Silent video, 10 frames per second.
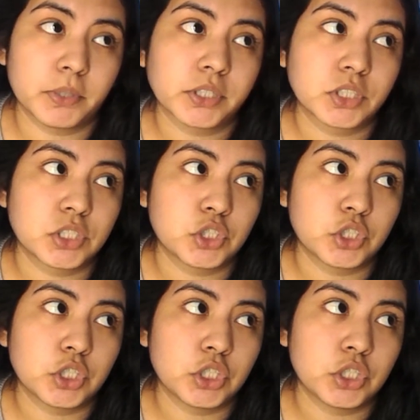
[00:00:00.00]
books,
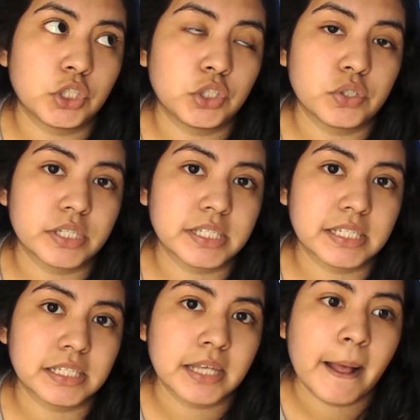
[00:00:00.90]
she uses
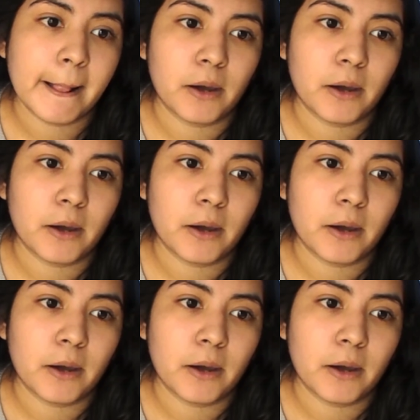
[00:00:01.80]
this